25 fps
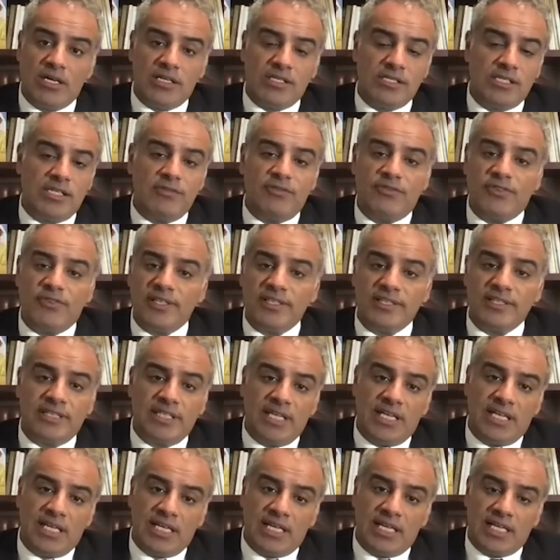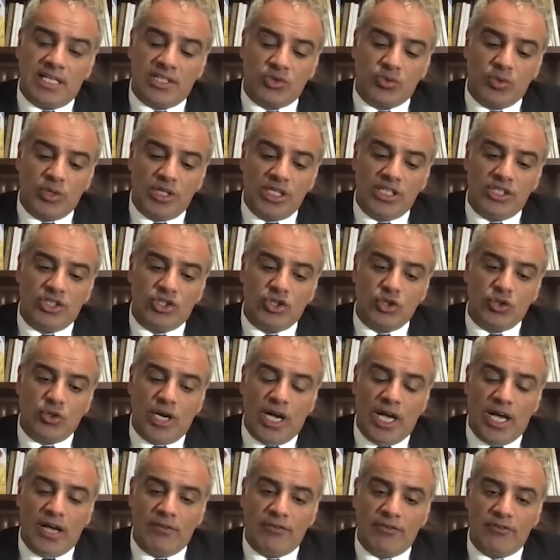different areas. We need to
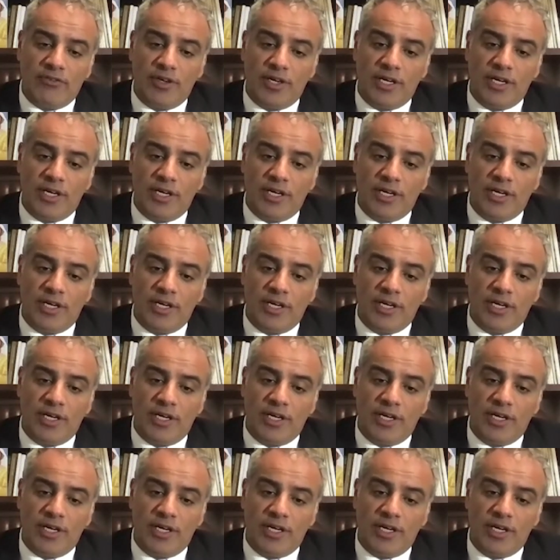have